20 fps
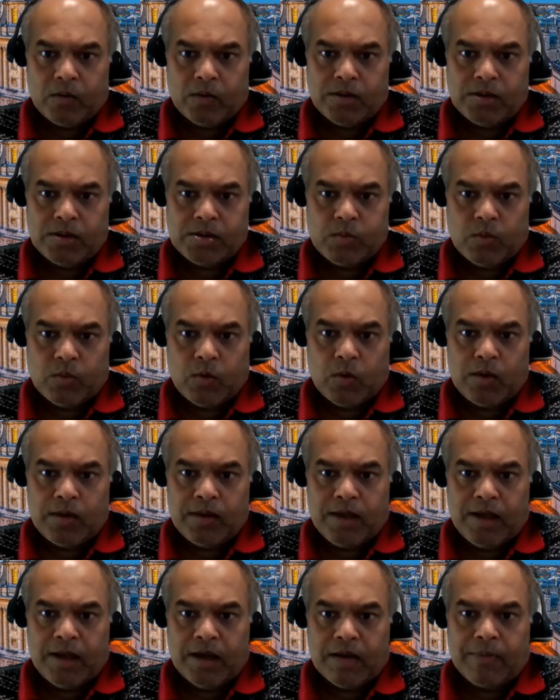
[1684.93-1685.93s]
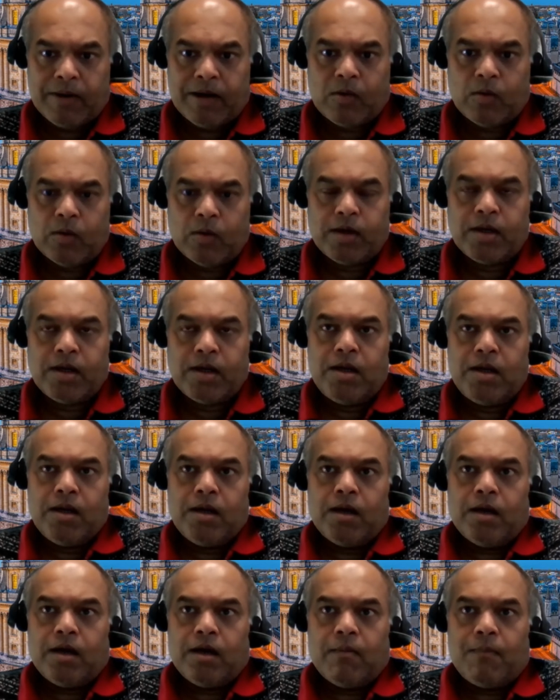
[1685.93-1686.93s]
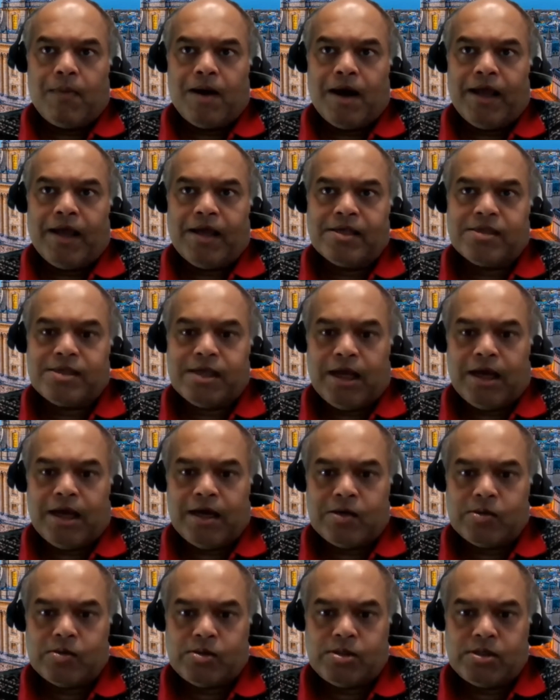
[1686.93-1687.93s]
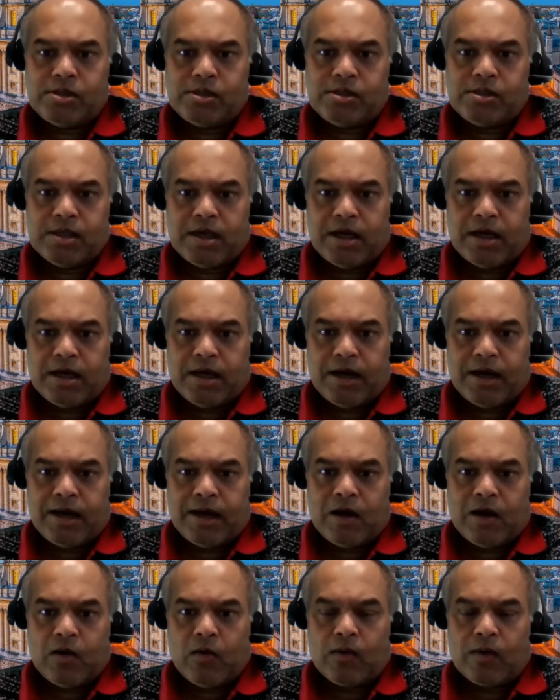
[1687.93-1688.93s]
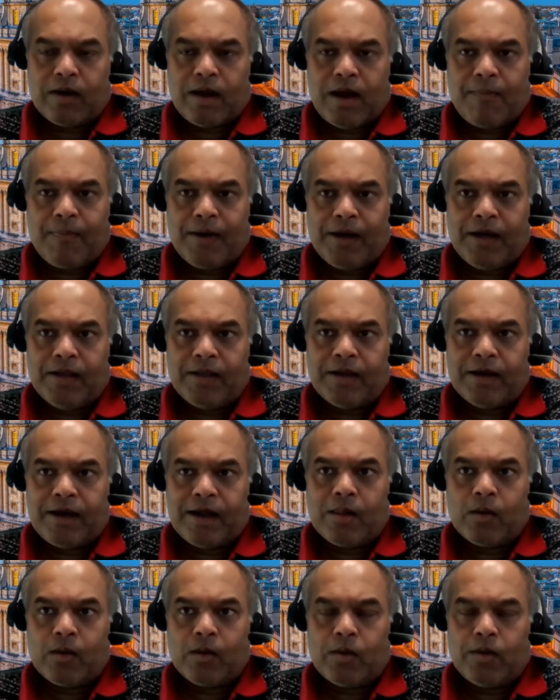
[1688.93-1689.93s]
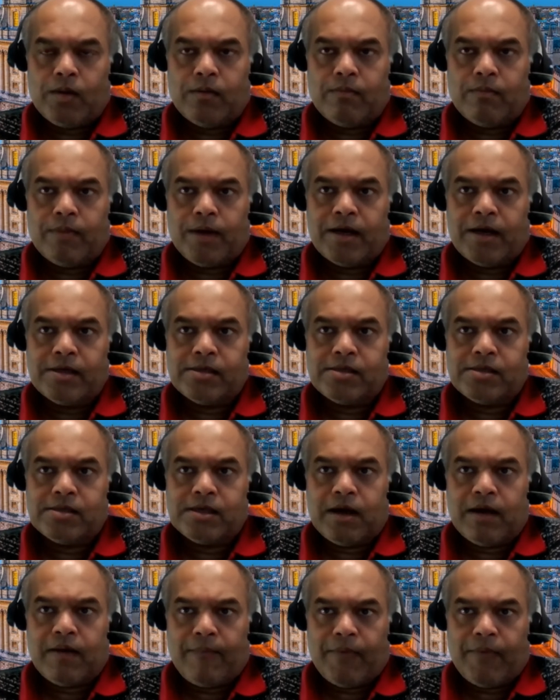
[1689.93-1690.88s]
this whole thing about buying and selling houses, and how rapidly that algorithm has,